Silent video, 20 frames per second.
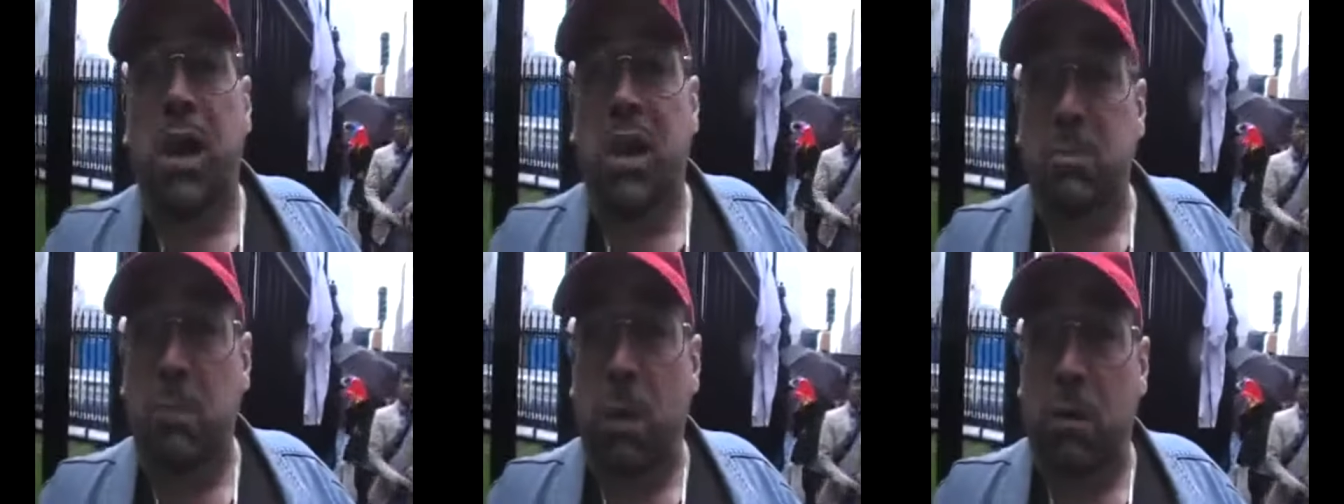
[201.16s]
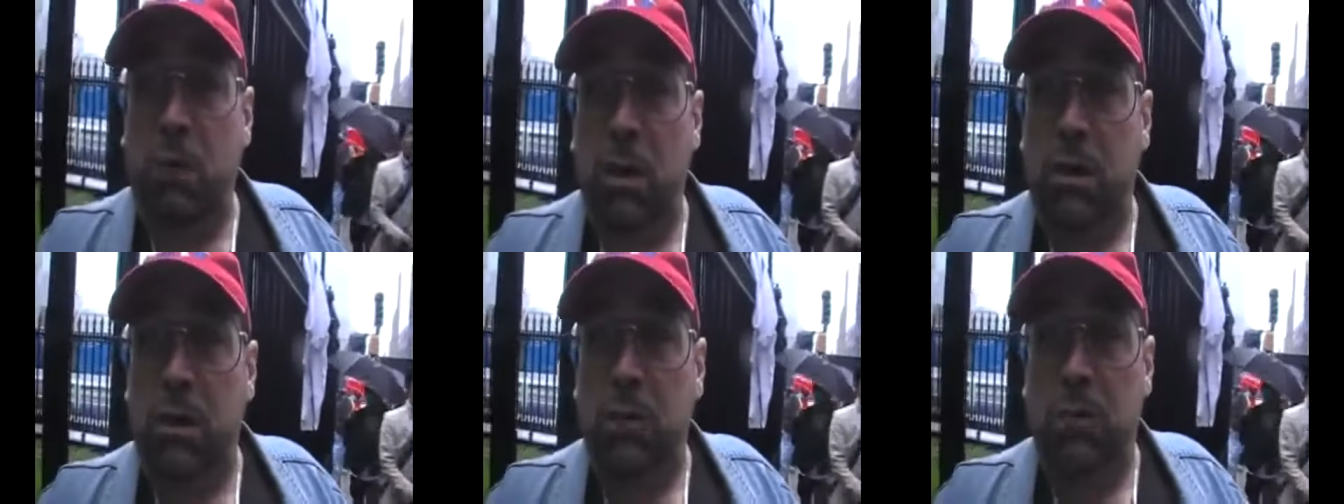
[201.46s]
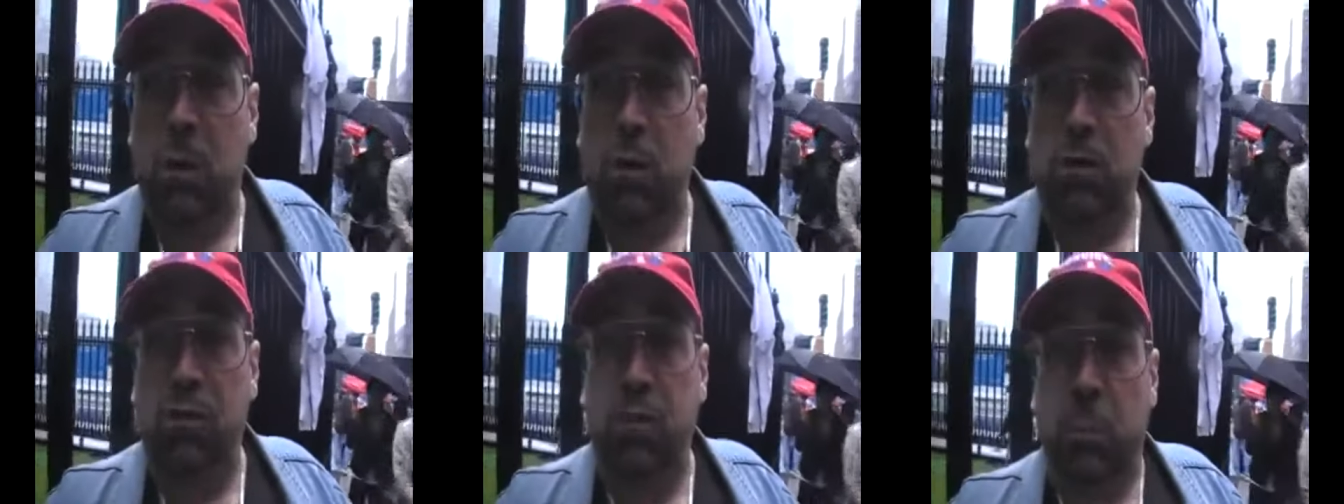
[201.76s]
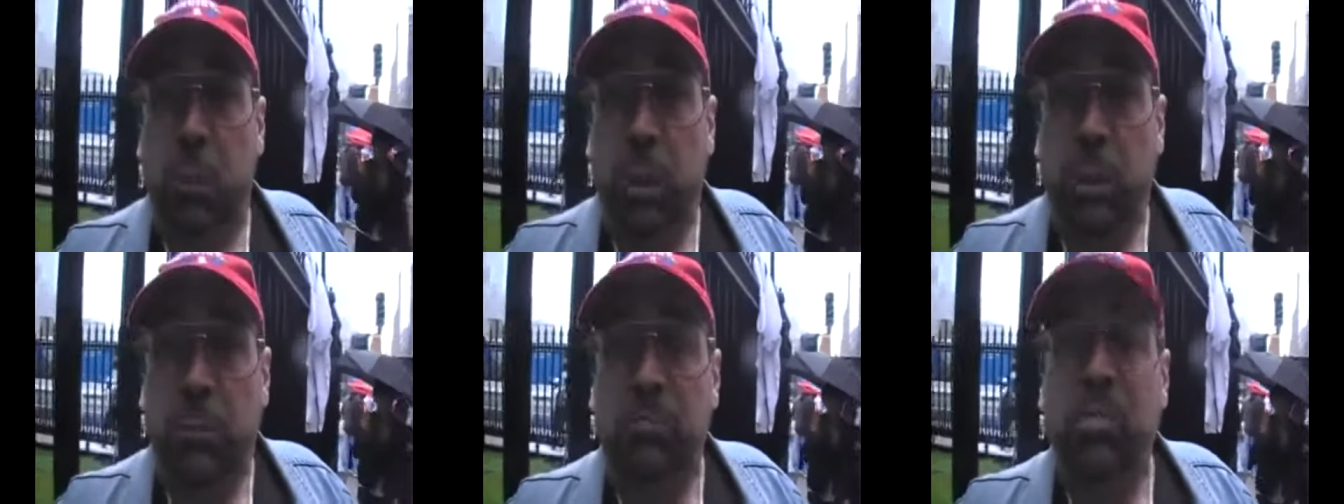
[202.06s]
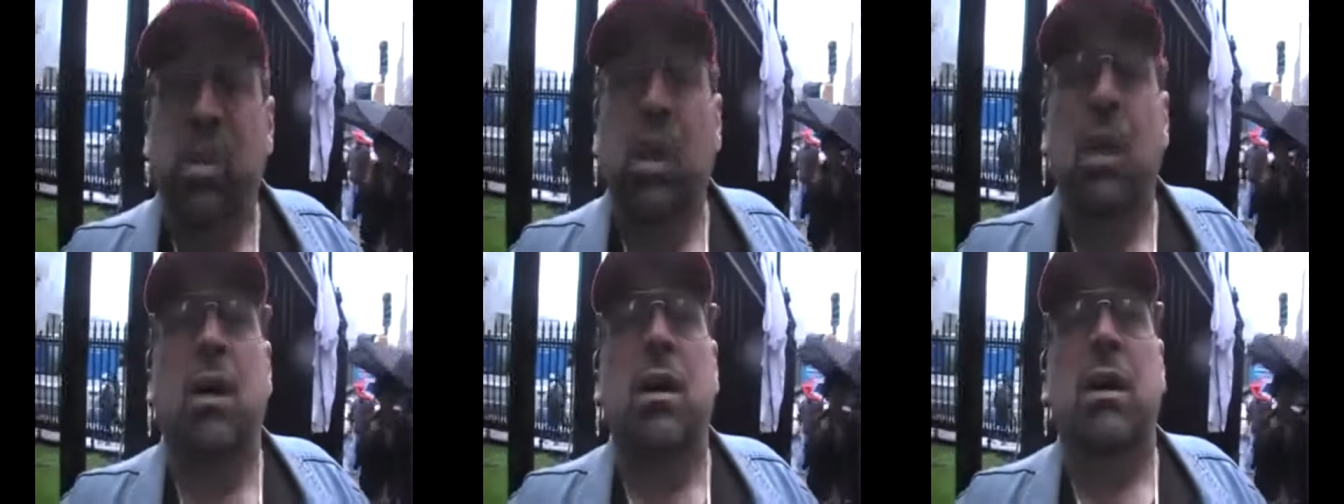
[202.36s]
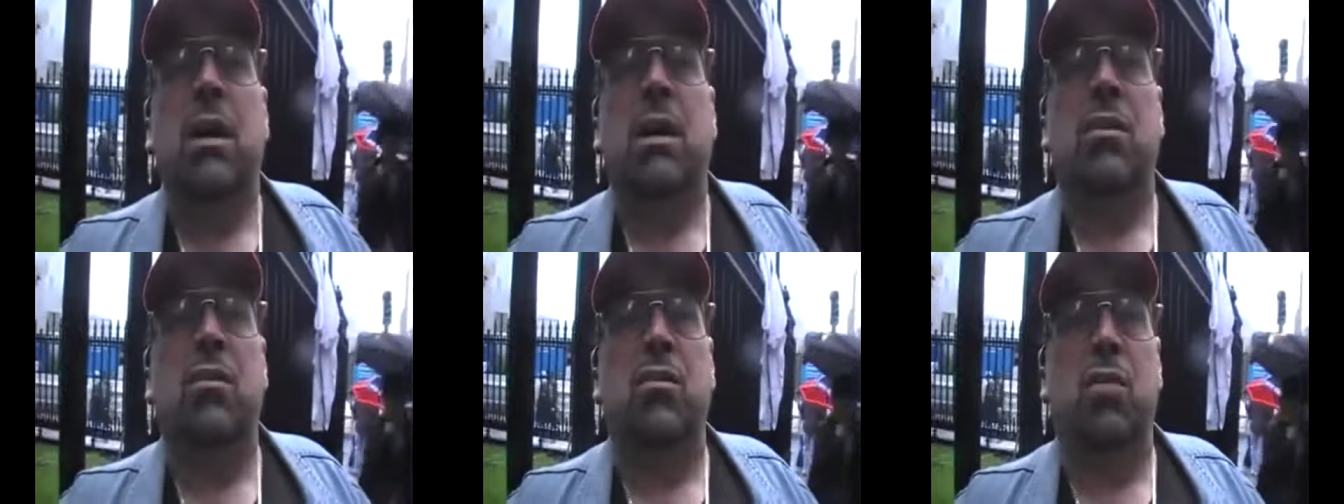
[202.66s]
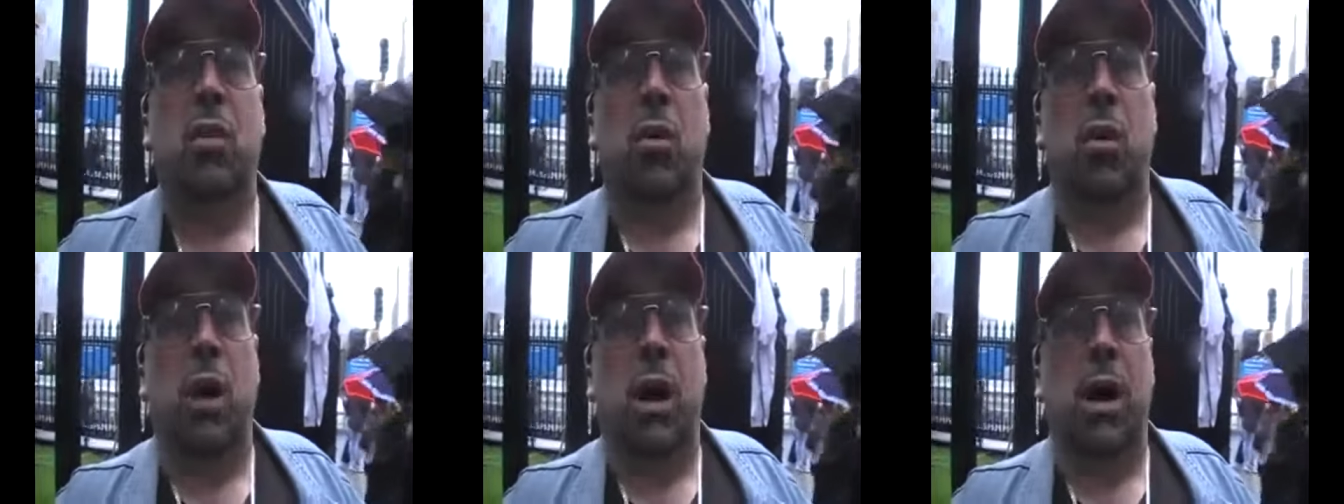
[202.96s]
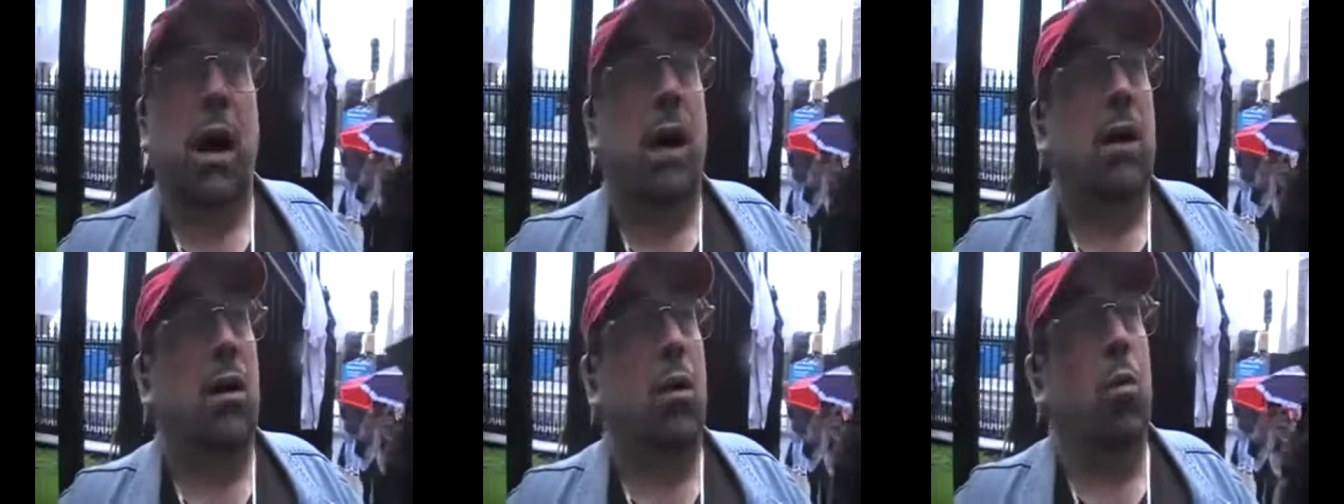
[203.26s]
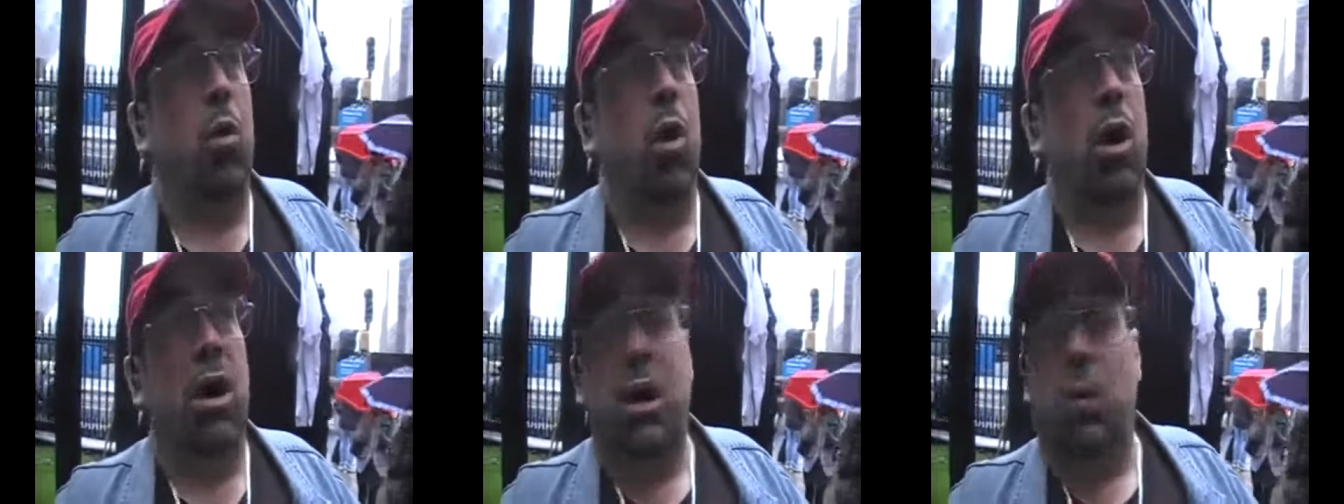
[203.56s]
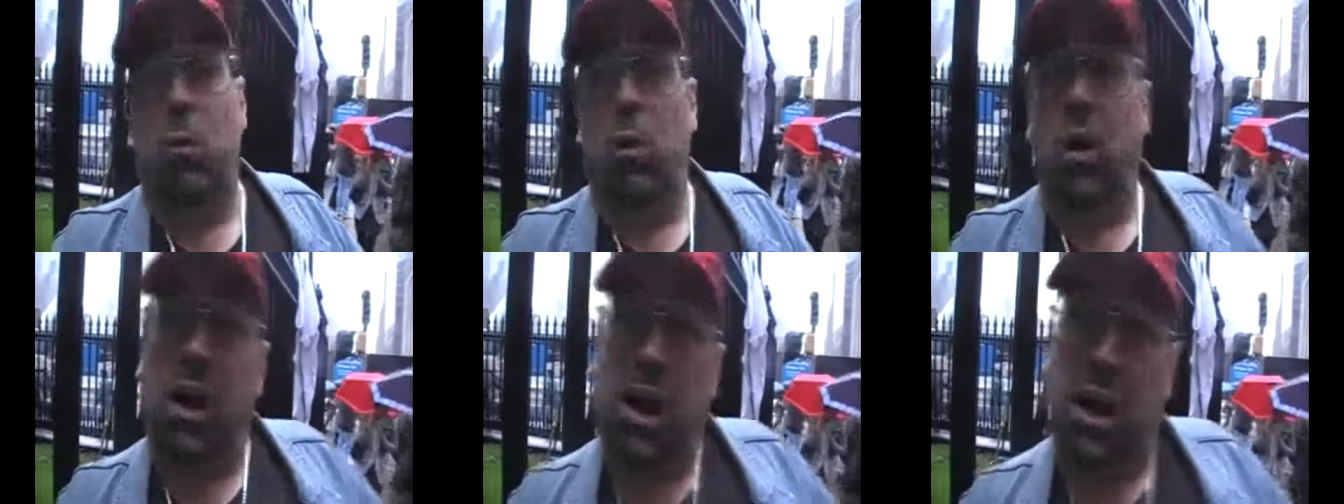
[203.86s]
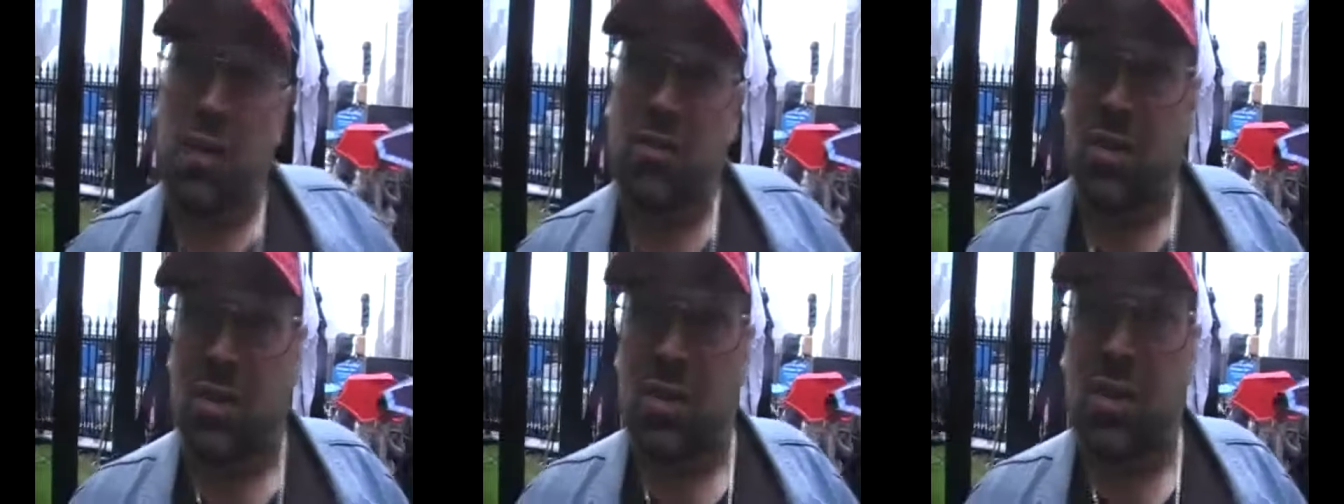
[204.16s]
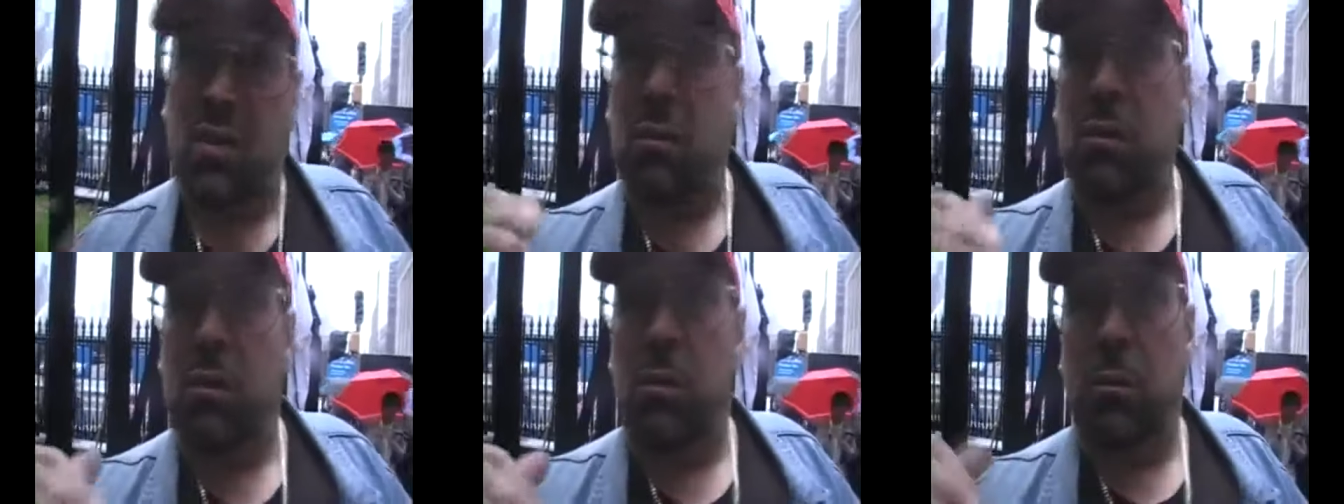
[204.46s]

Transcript: takes my right to vote from me. So I, I go walking, and one guy says,